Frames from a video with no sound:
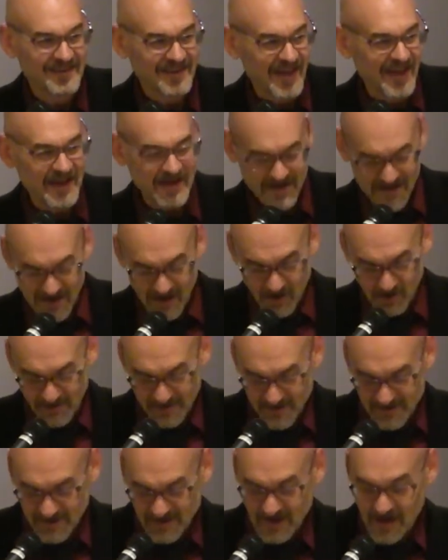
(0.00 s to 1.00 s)
light
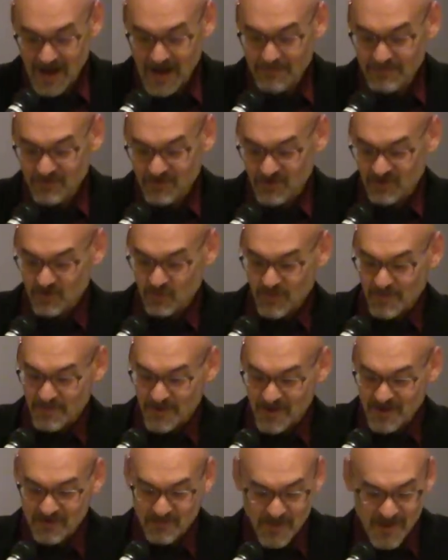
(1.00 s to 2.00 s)
LED option to
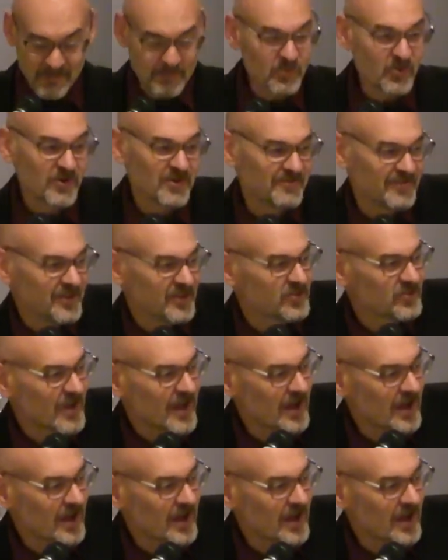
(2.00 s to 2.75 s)
replace my previous